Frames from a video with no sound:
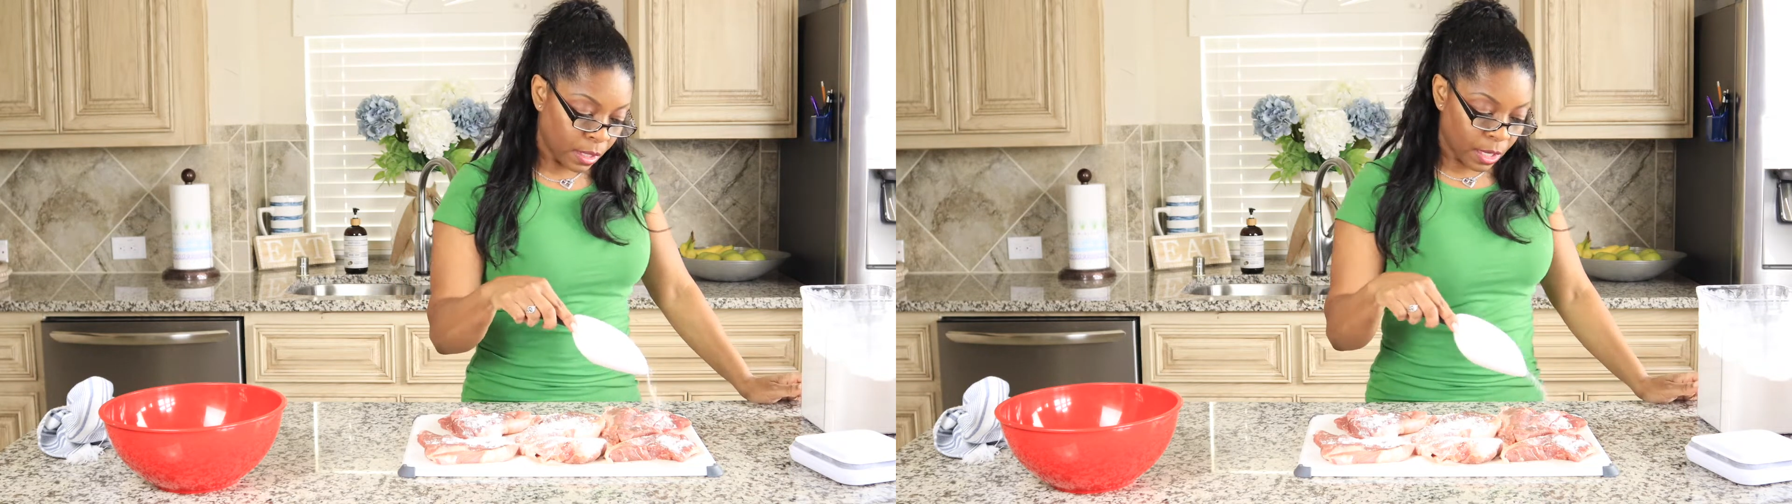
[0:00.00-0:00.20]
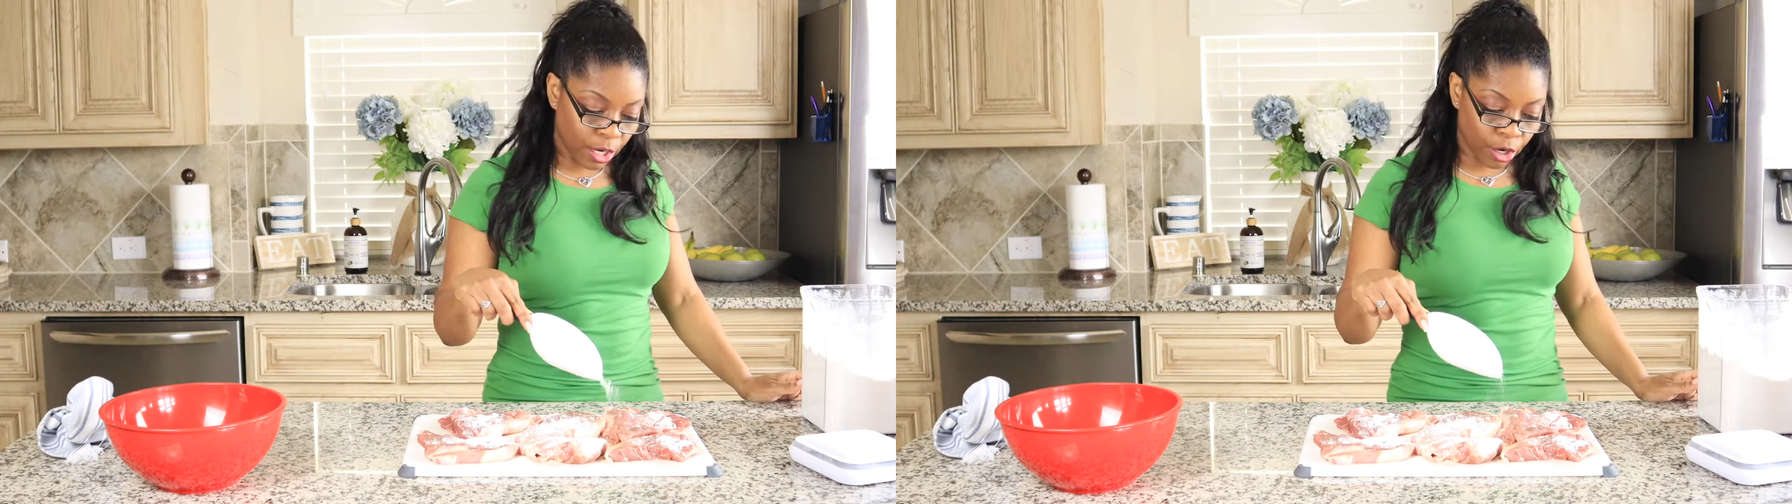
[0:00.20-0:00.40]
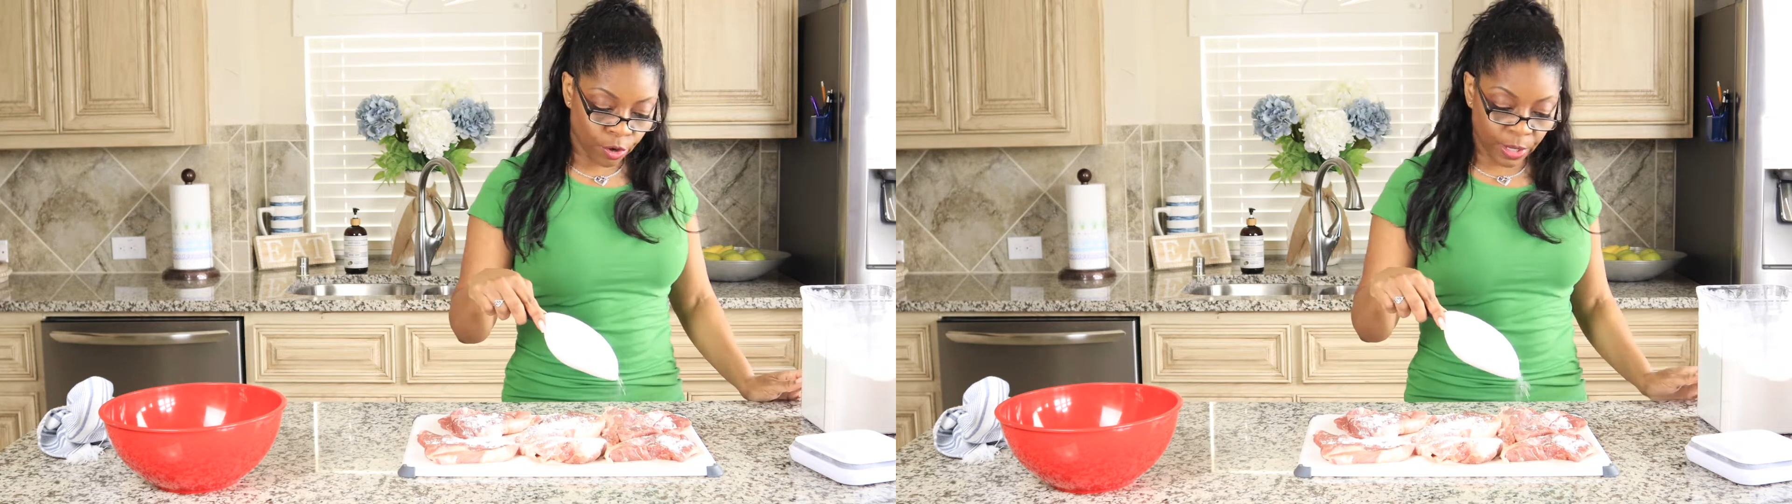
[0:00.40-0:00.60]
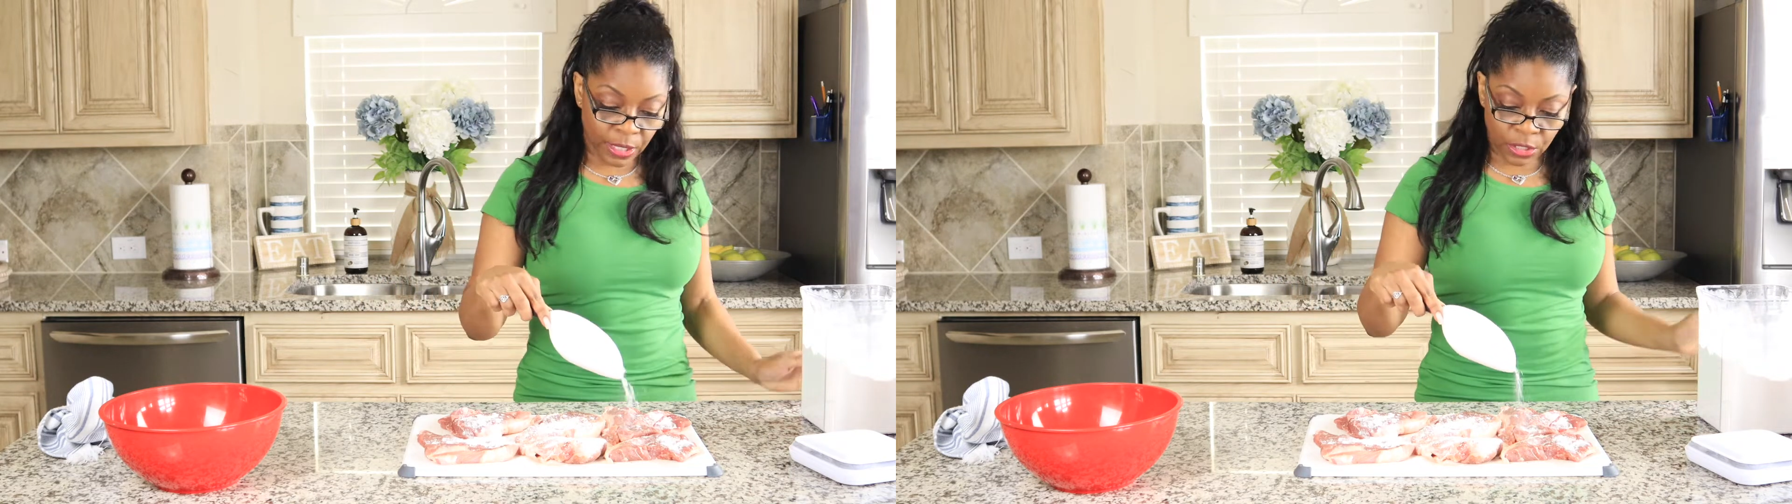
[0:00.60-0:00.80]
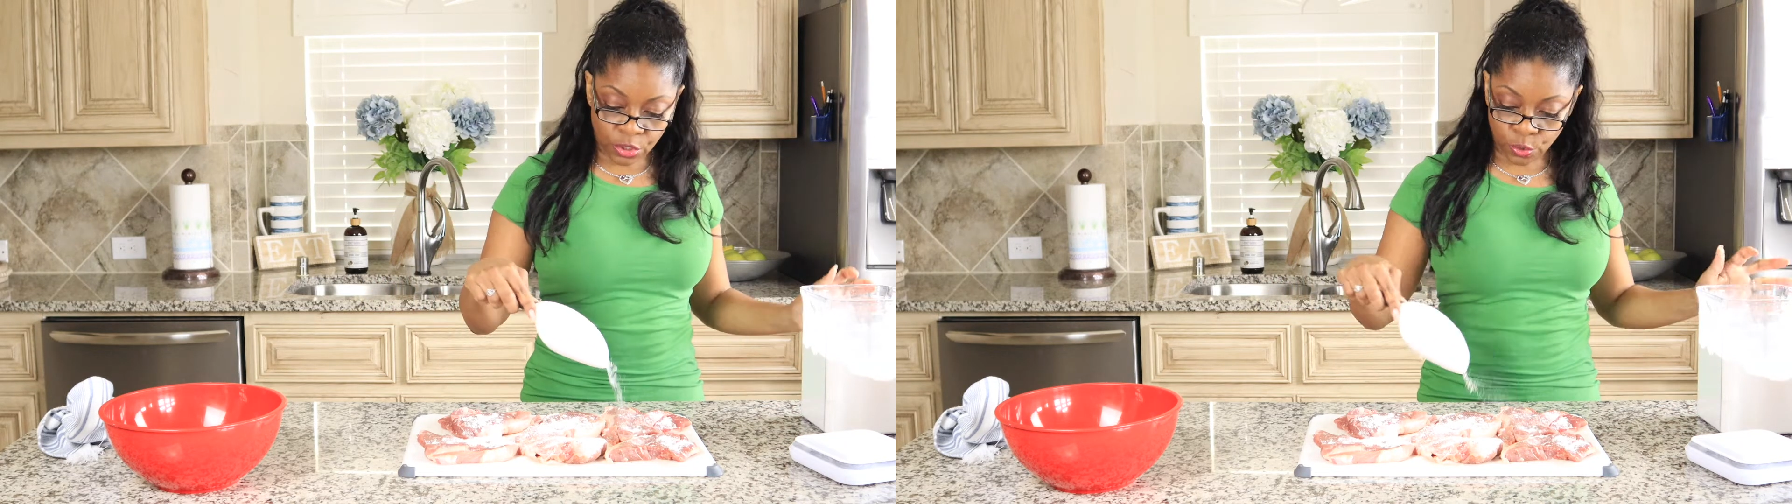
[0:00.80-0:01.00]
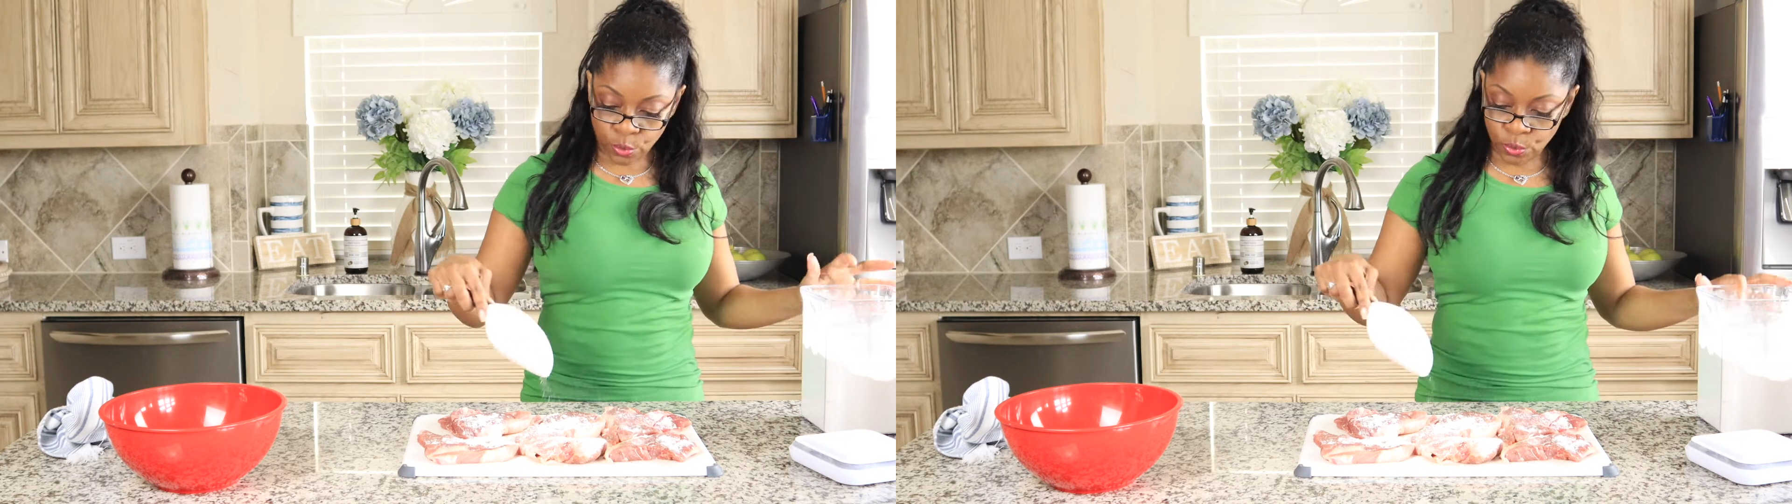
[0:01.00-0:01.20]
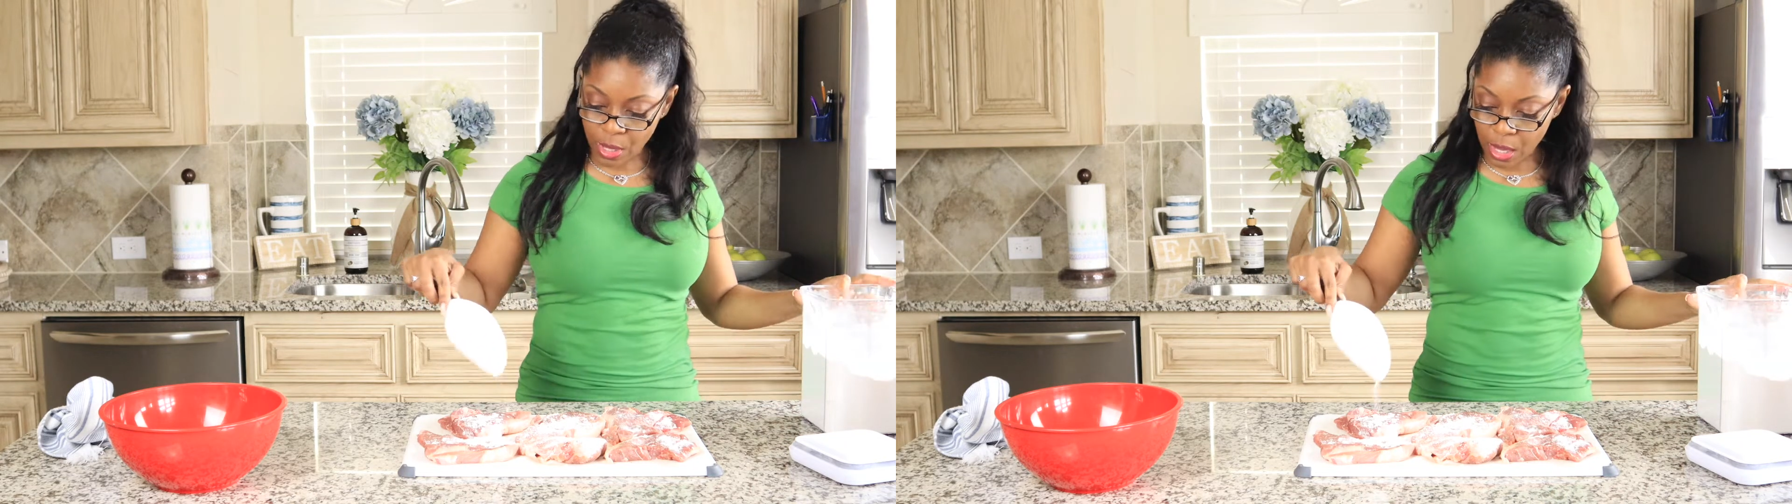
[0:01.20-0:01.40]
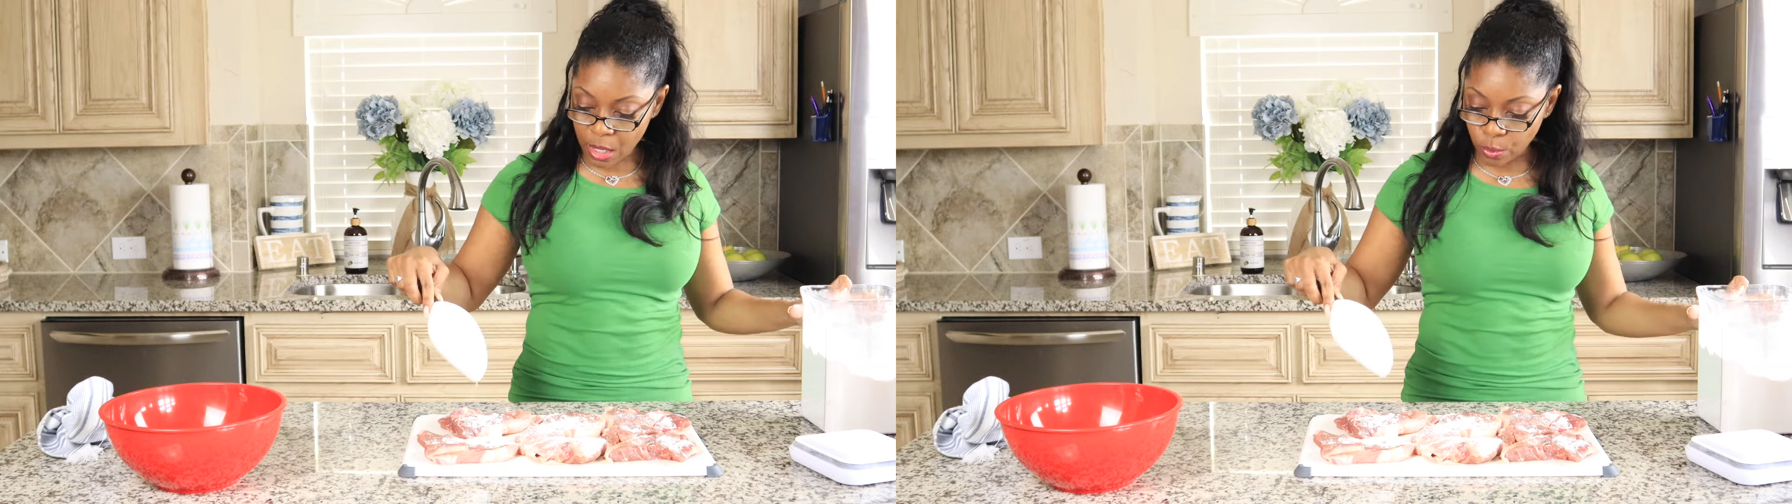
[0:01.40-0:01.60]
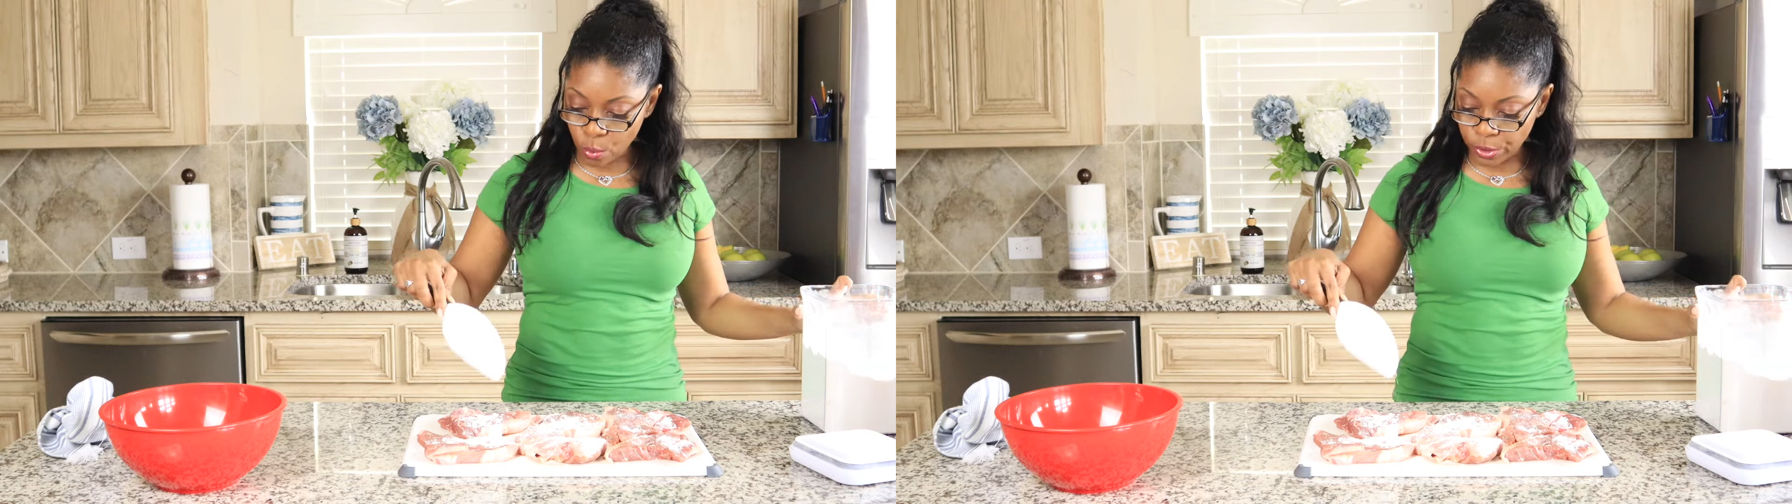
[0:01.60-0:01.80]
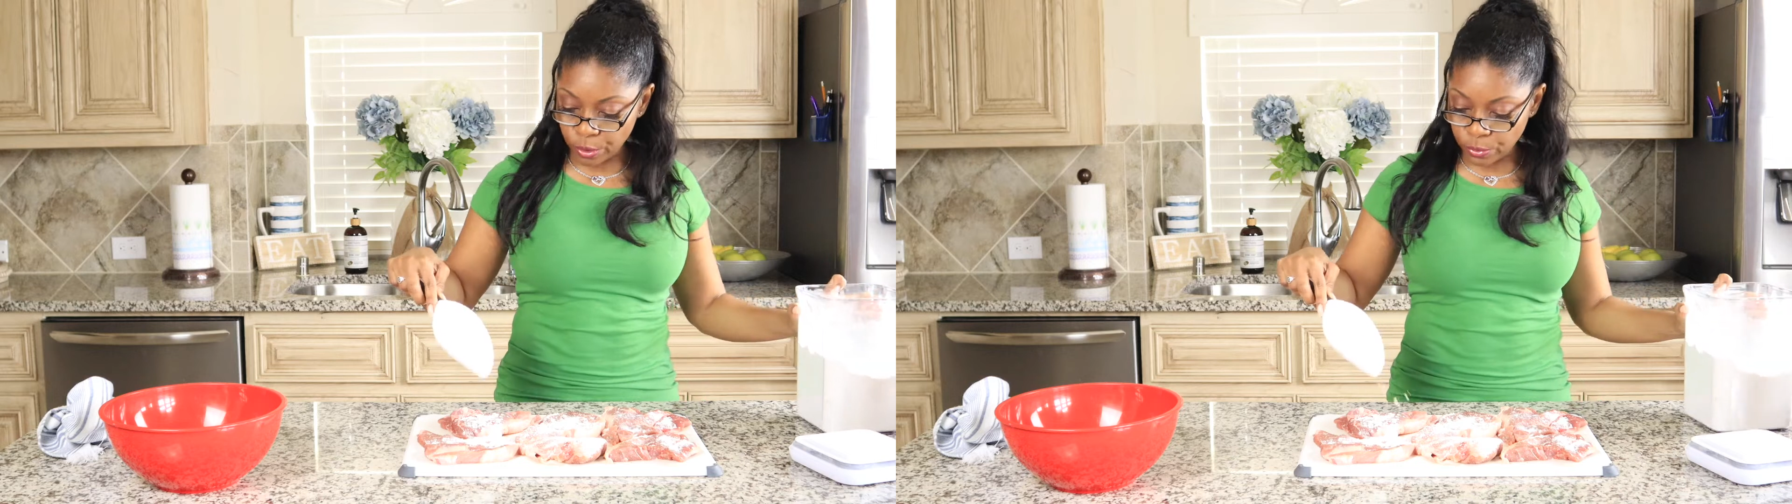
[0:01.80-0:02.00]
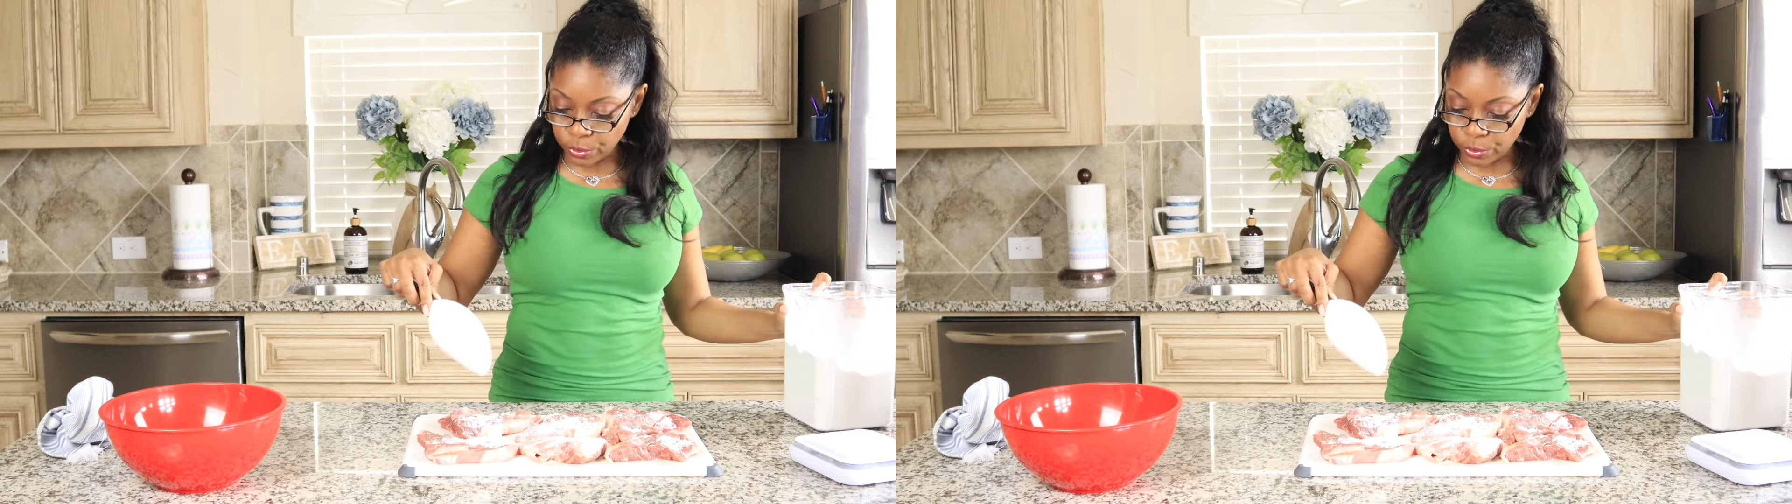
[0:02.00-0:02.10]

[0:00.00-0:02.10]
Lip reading: here and into the hot oil